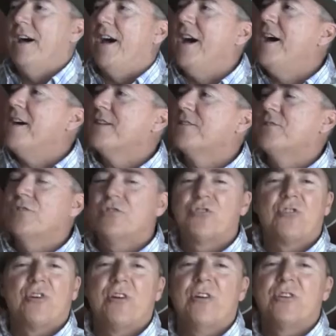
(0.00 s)
as the
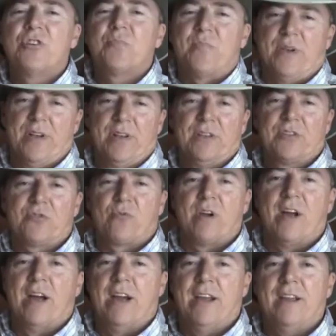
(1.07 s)
church bells
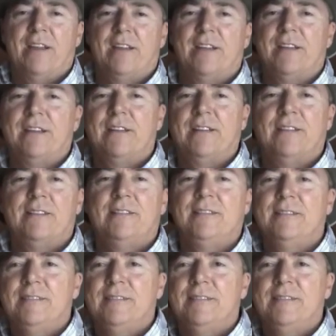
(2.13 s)
rang.